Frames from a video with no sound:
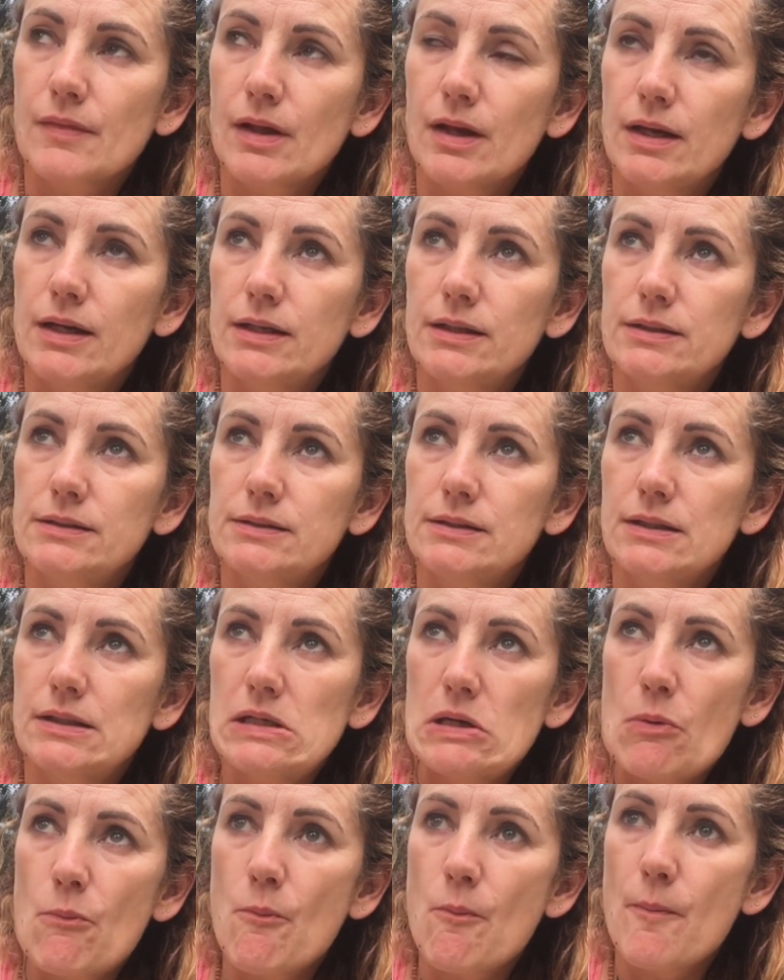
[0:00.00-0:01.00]

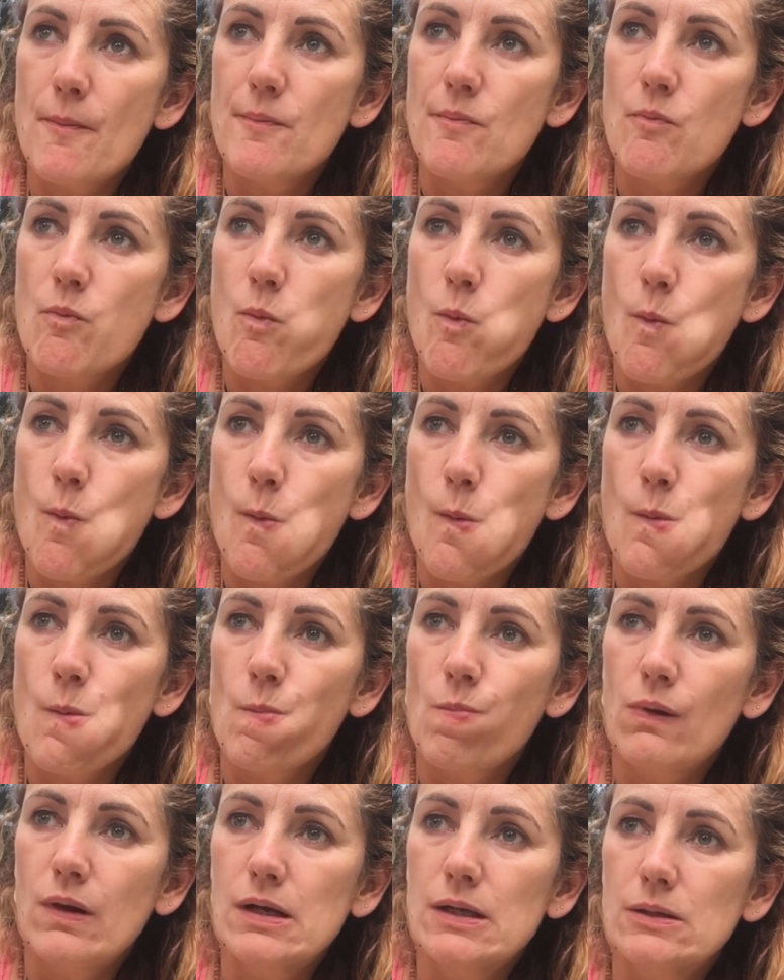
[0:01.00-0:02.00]
and
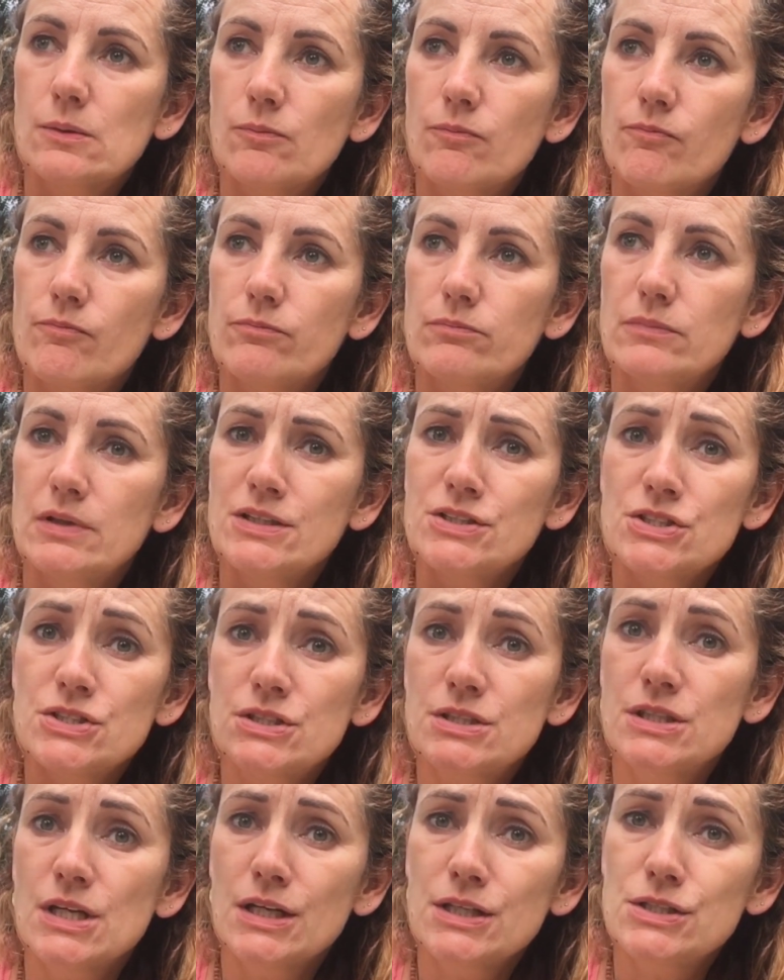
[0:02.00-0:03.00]
let's
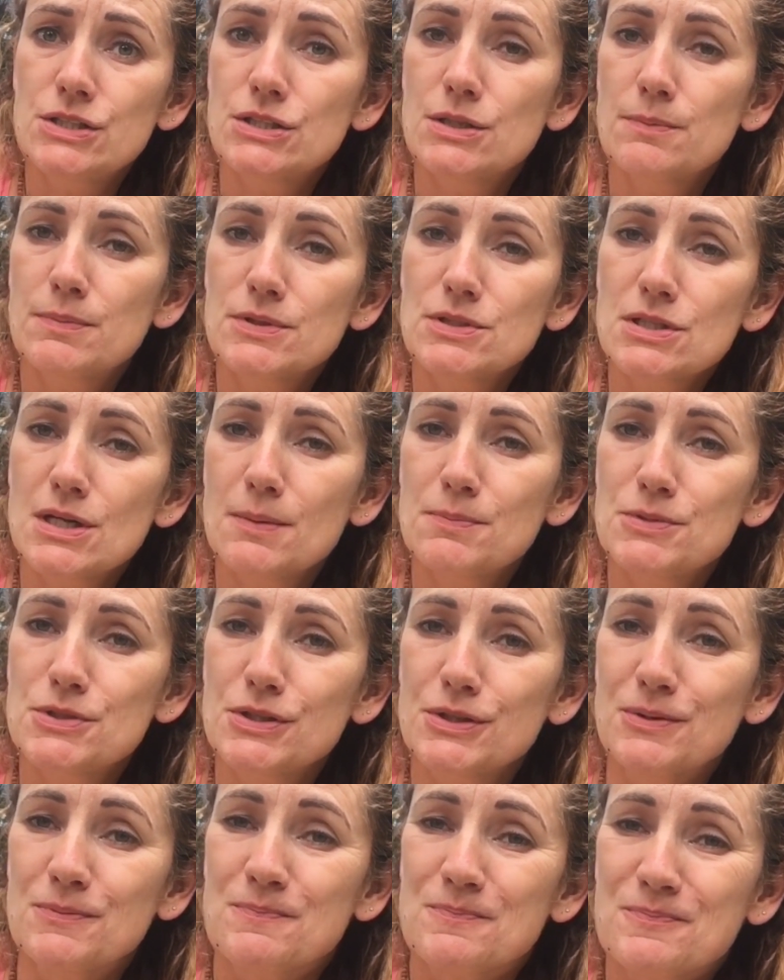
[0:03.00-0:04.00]
change the
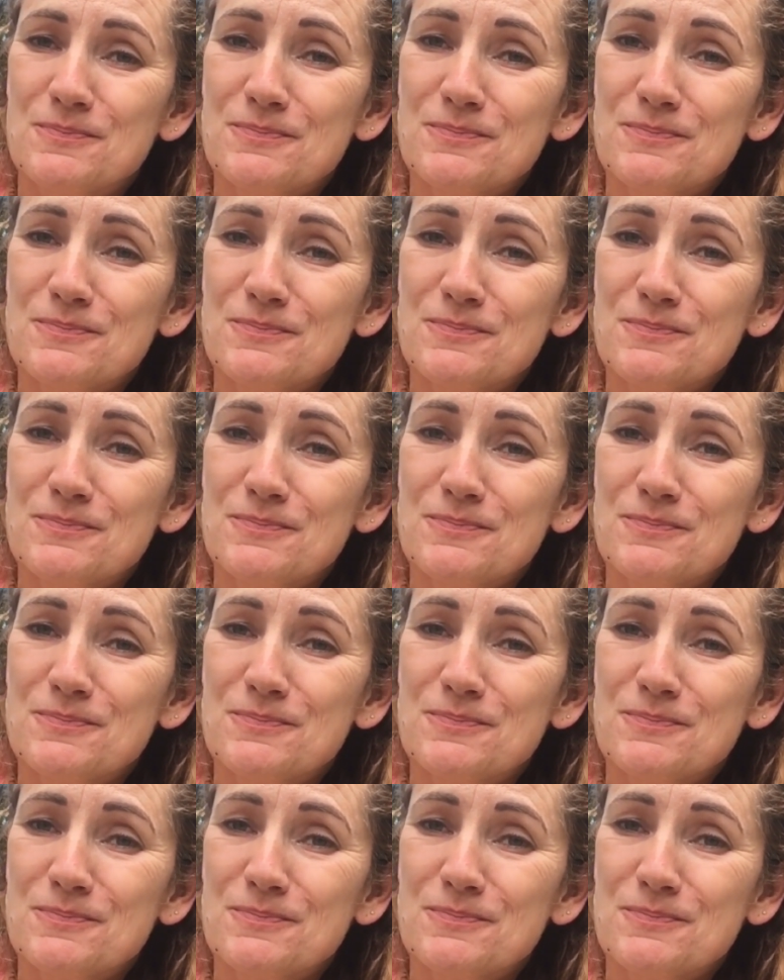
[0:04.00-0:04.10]
perception.